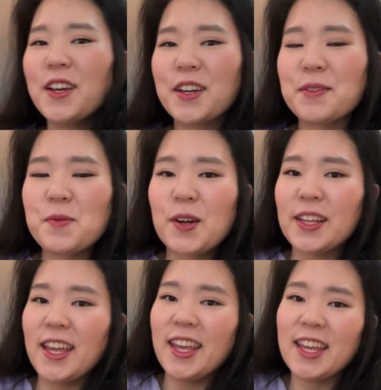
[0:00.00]
Good
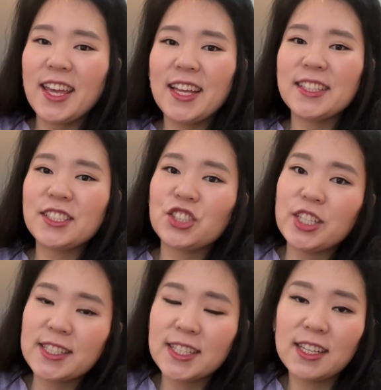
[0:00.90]
morning. It's
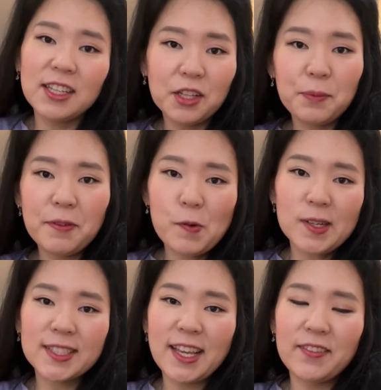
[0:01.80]
just a little before
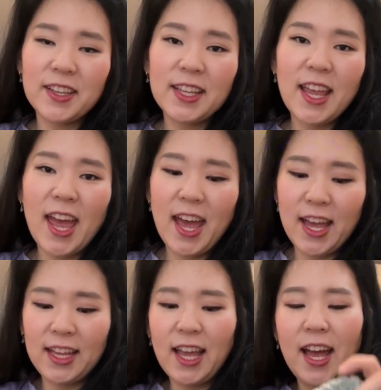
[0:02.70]
7
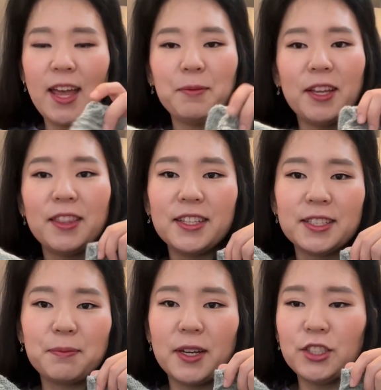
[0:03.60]
and I am done
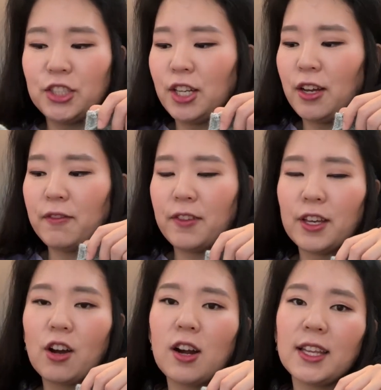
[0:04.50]
this much of the
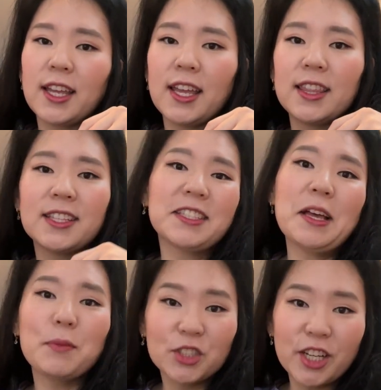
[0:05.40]
cardigan. This is
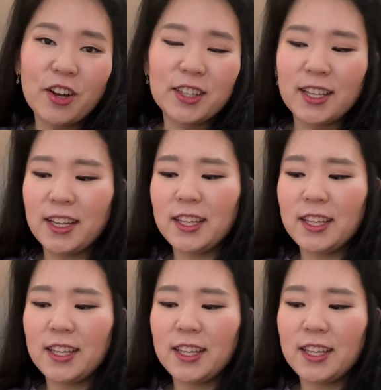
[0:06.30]
how much I got done